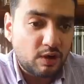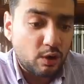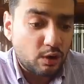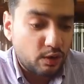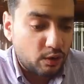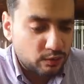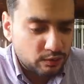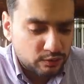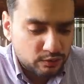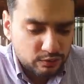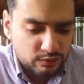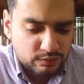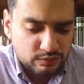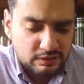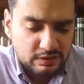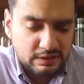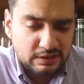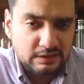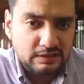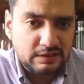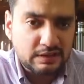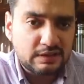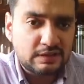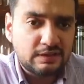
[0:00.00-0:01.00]
Or do you
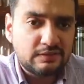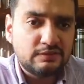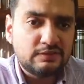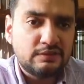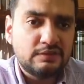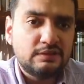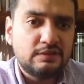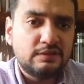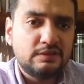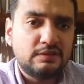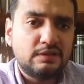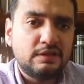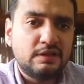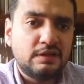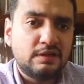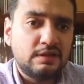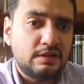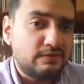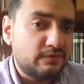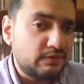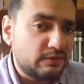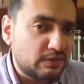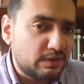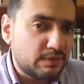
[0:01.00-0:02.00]
think that even they're
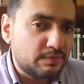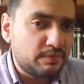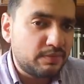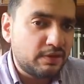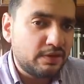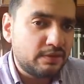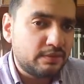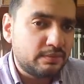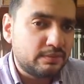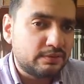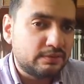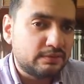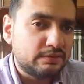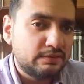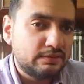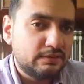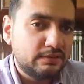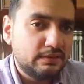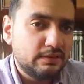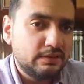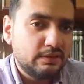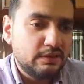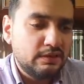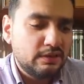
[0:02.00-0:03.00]
even comparable?
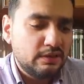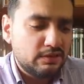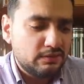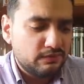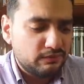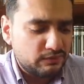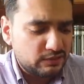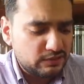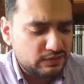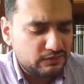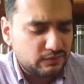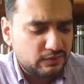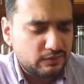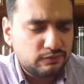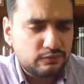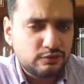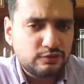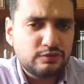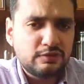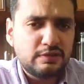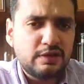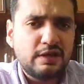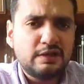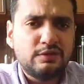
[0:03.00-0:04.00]
Which one
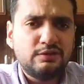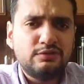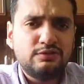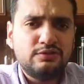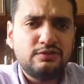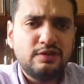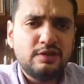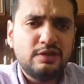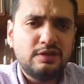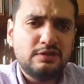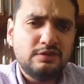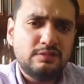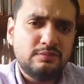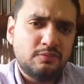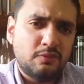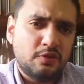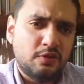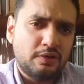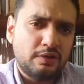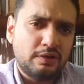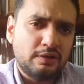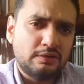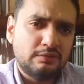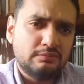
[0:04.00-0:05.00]
would you like to drink in the
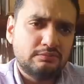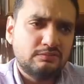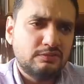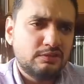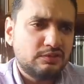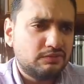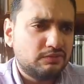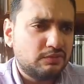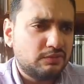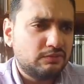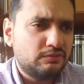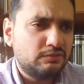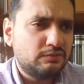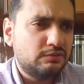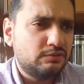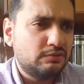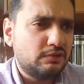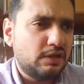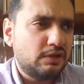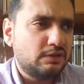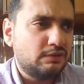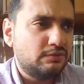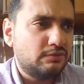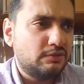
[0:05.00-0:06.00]
morning? Which one would you
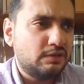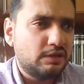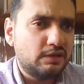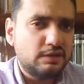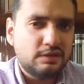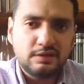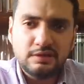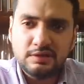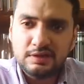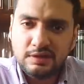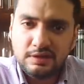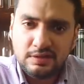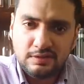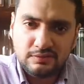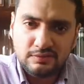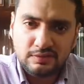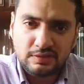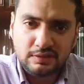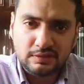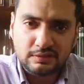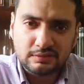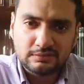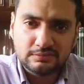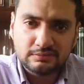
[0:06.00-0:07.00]
like to drink in the
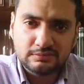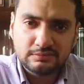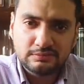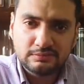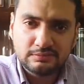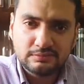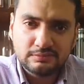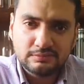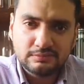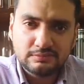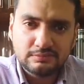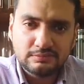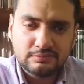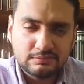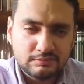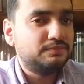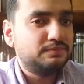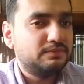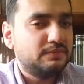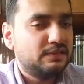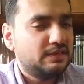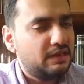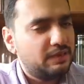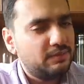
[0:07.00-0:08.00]
evening?
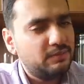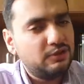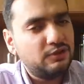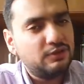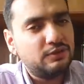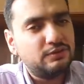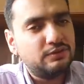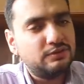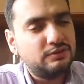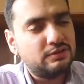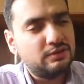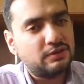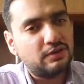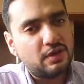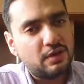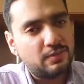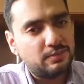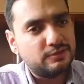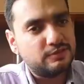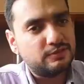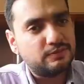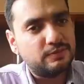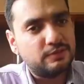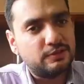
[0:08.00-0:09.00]
Let me know in the
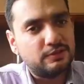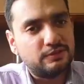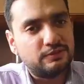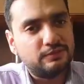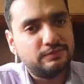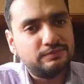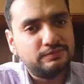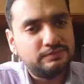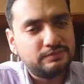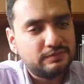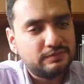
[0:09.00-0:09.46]
comments below.